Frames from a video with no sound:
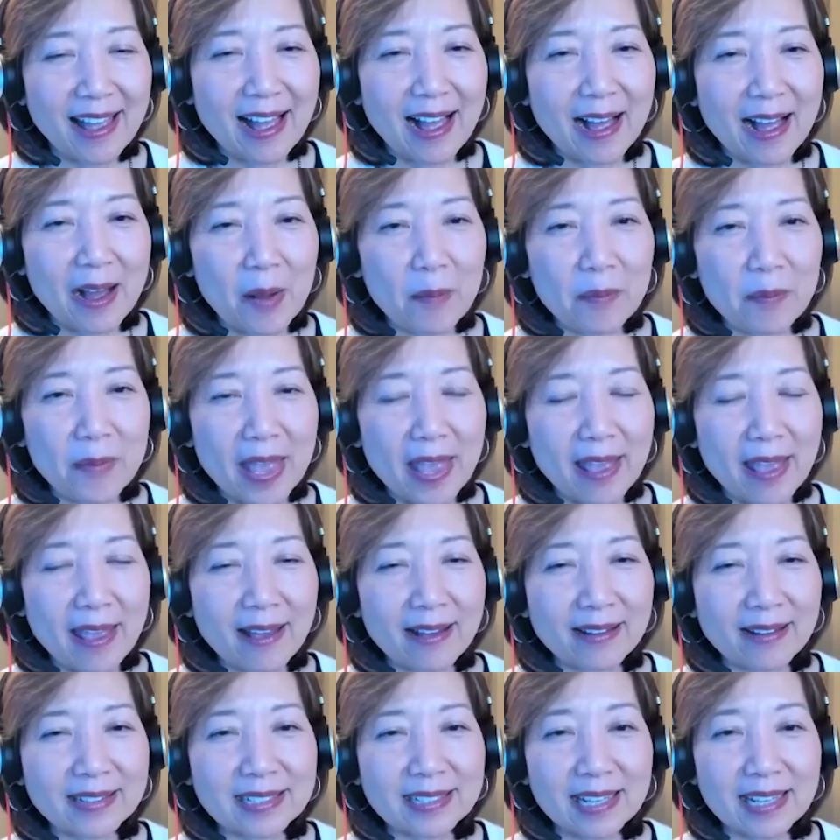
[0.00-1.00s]

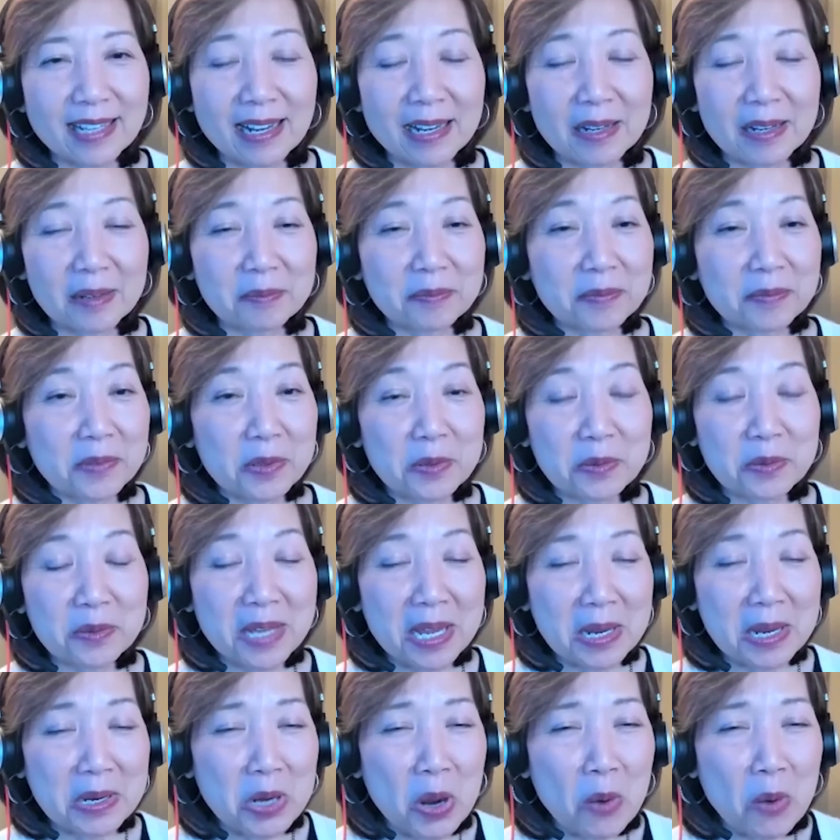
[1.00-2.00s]

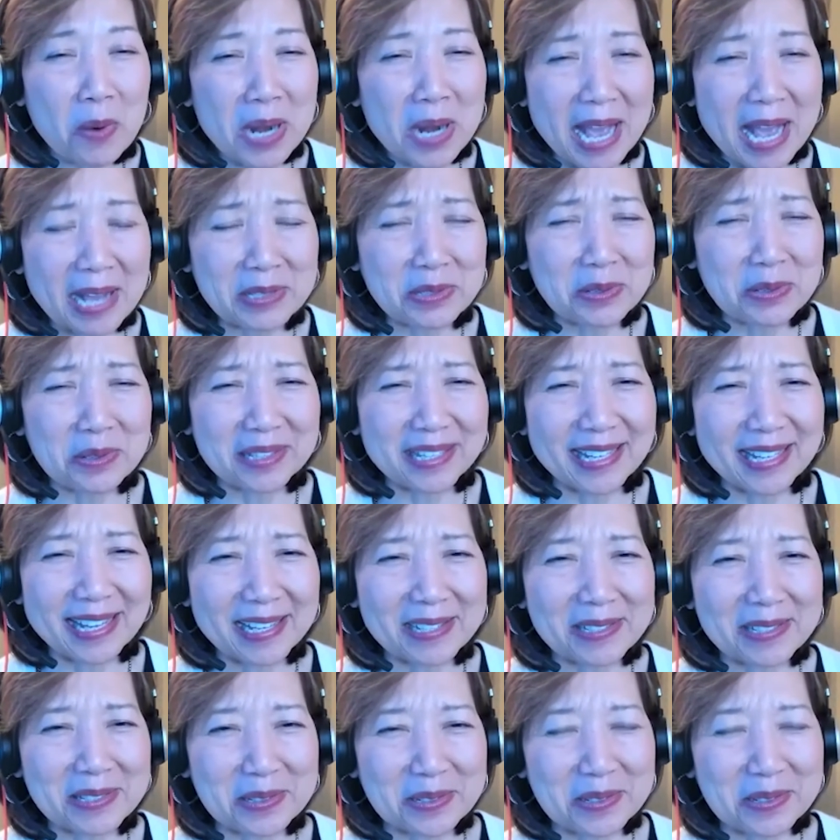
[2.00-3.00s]
No one has all the
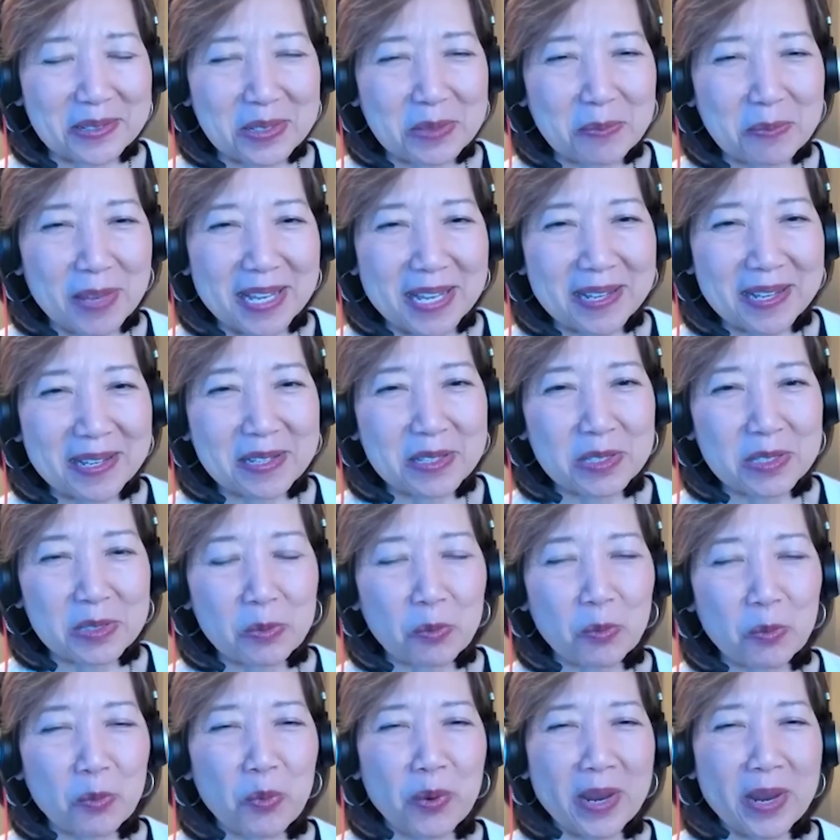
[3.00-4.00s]
answers, because
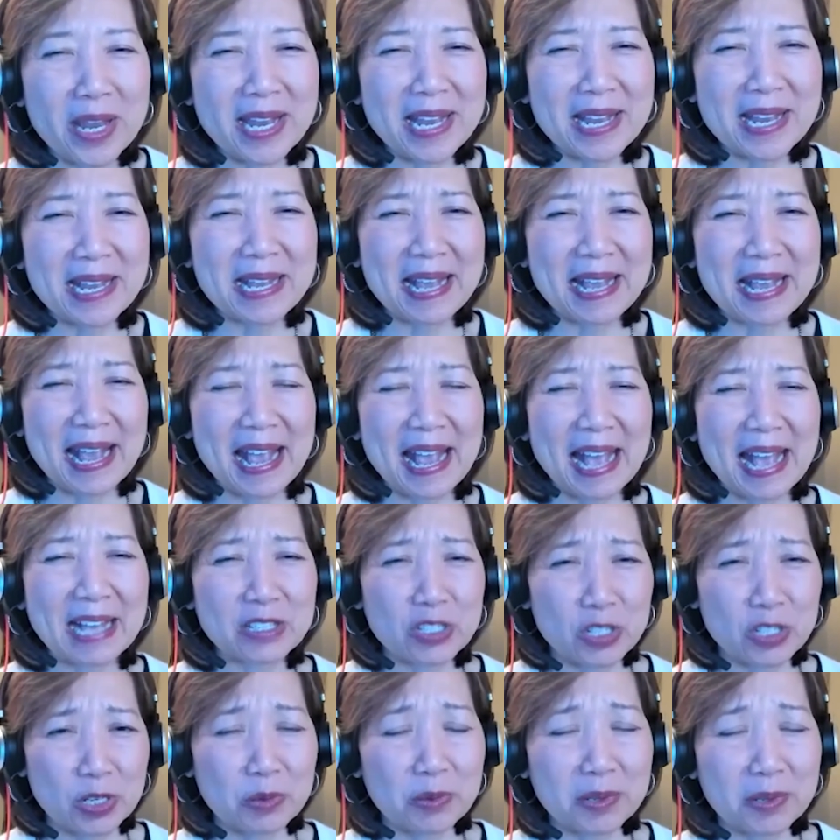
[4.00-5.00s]
we,
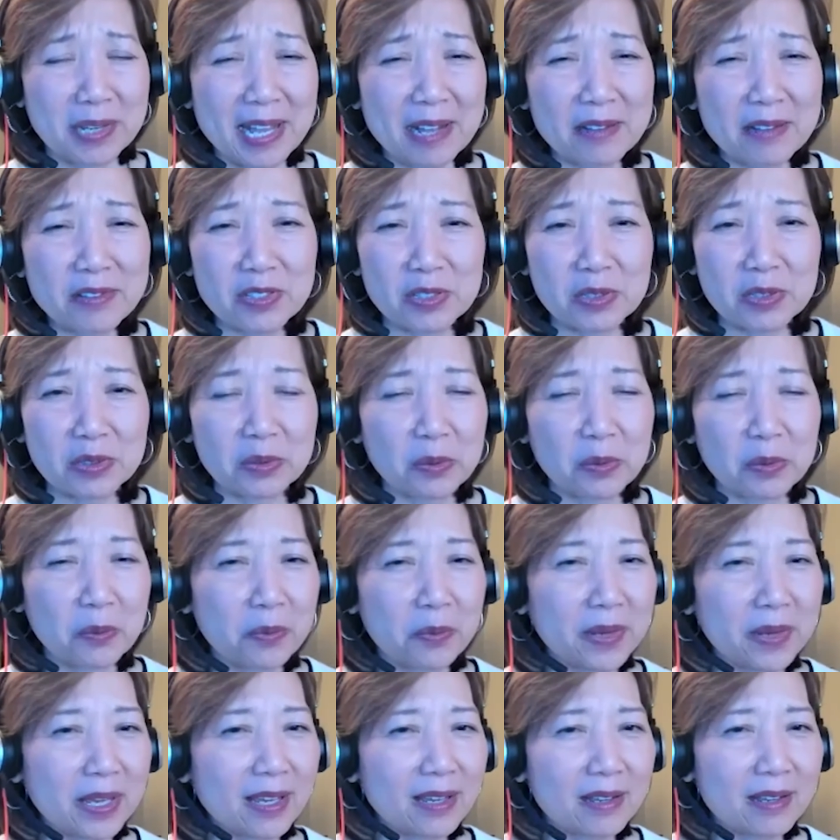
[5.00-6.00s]
as general counsel,
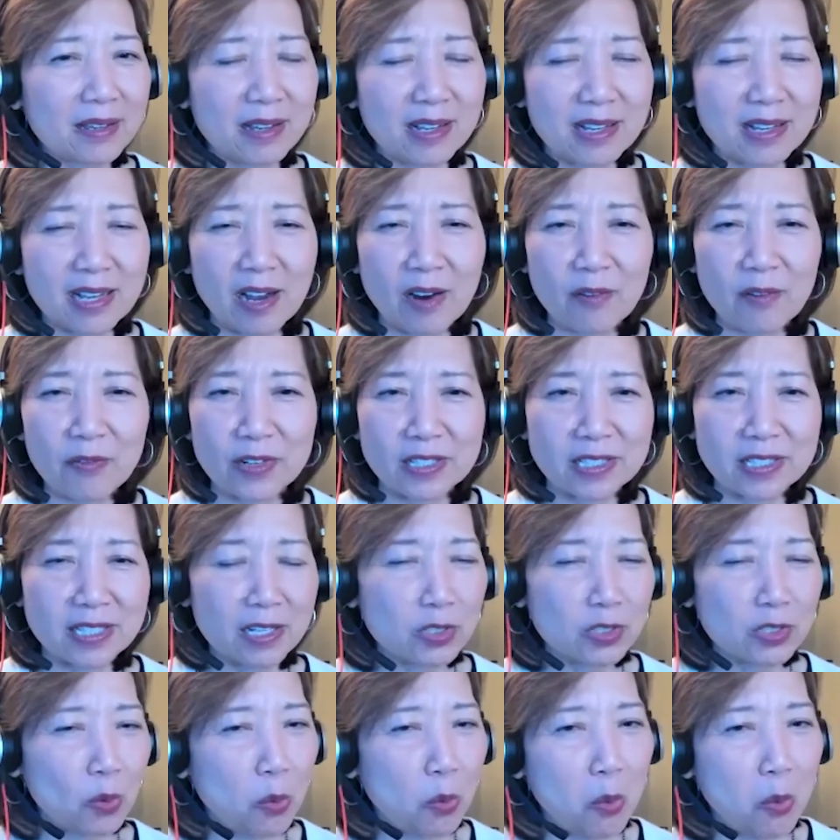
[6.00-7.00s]
we cover
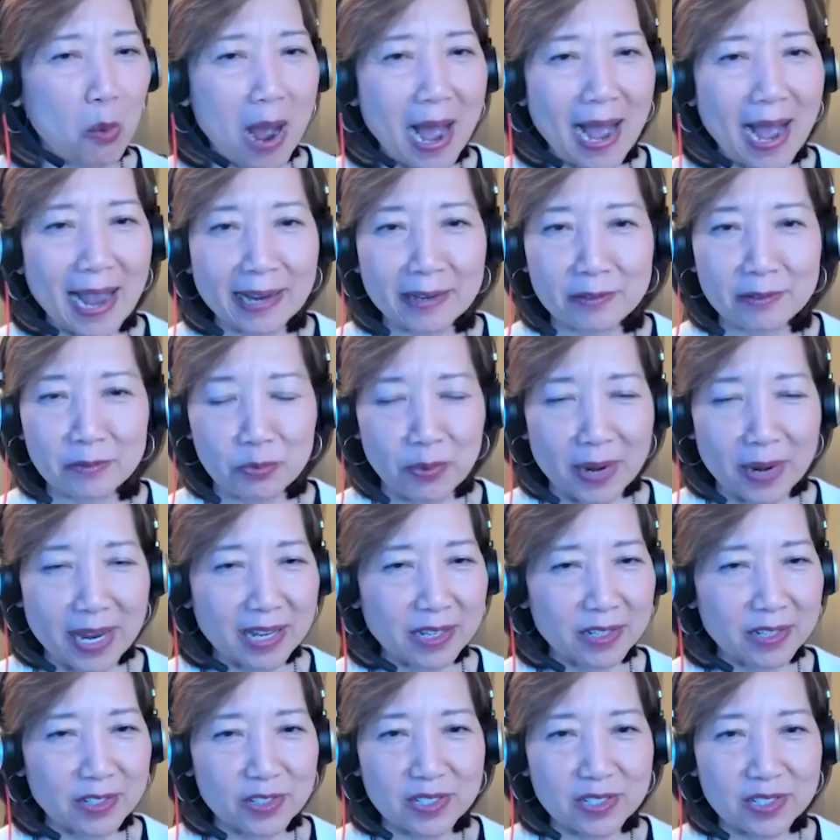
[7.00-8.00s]
such a wide
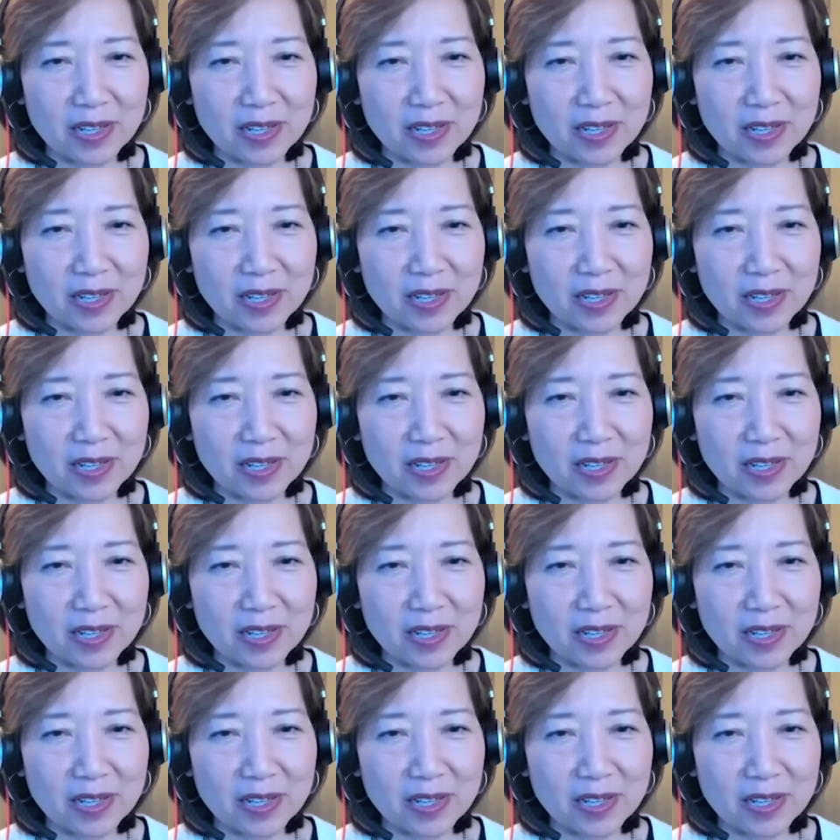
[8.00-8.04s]
range